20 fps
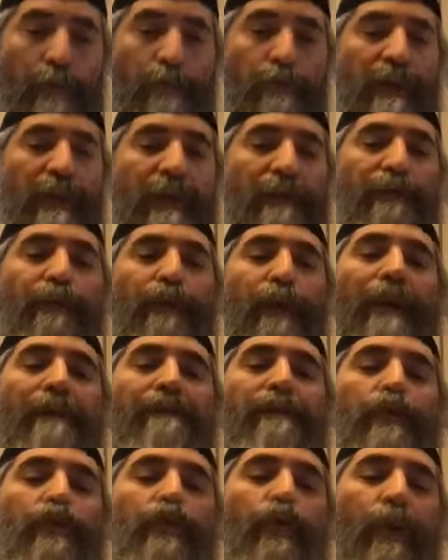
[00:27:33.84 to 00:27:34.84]
But if you have
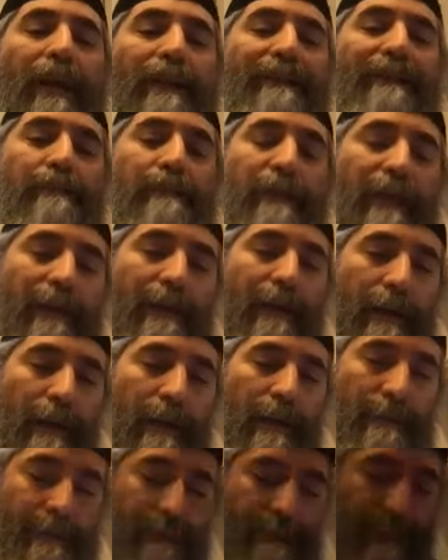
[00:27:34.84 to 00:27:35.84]
the Torah Timecha,
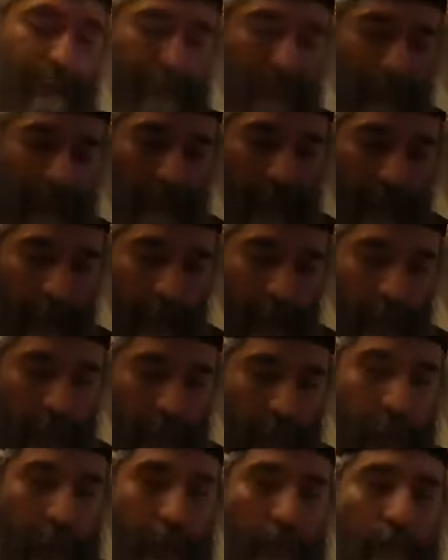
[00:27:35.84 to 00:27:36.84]

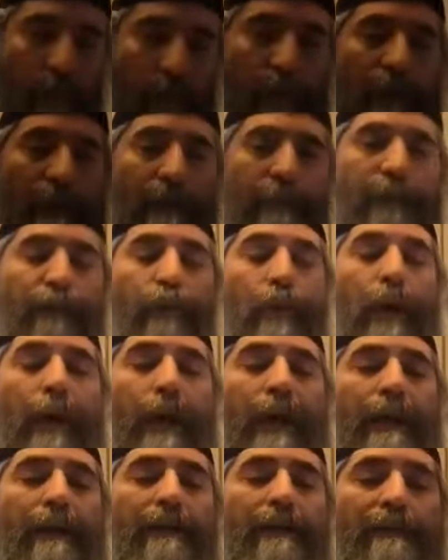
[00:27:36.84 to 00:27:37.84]
but if you
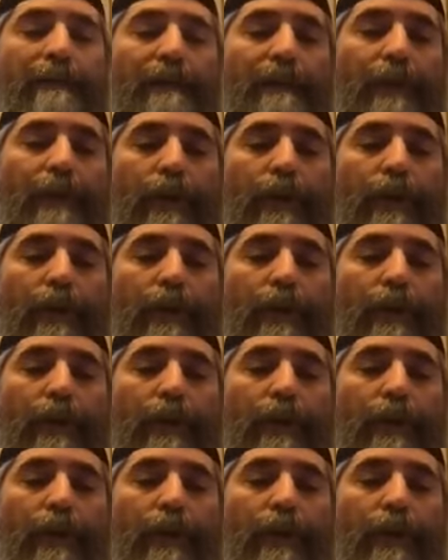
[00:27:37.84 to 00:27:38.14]
have